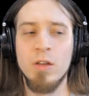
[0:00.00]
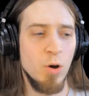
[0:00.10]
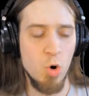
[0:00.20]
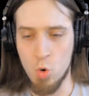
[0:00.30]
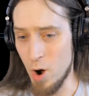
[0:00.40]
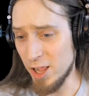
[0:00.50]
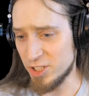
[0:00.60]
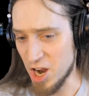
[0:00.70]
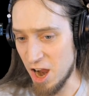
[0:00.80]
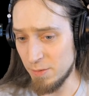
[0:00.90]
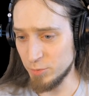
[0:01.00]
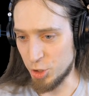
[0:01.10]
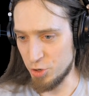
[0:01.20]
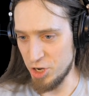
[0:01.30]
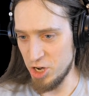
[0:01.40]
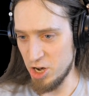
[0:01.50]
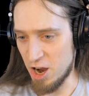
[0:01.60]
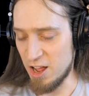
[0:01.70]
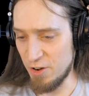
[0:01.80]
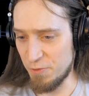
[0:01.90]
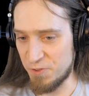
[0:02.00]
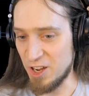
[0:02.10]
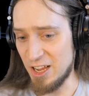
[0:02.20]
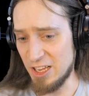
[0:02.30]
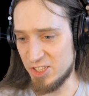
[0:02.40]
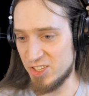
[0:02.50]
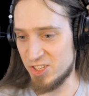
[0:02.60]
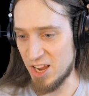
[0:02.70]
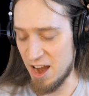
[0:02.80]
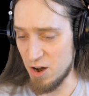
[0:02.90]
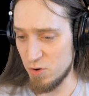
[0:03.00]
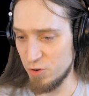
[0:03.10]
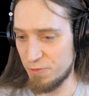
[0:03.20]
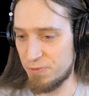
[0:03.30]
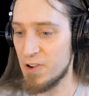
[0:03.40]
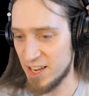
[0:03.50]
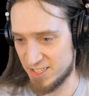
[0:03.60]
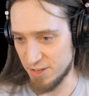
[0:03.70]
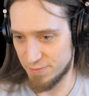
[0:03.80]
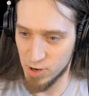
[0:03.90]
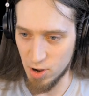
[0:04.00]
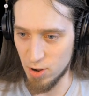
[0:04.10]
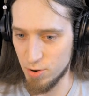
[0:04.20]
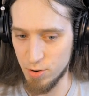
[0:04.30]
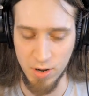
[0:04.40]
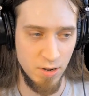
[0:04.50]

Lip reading: Welcome to the Anfa Sound Festival.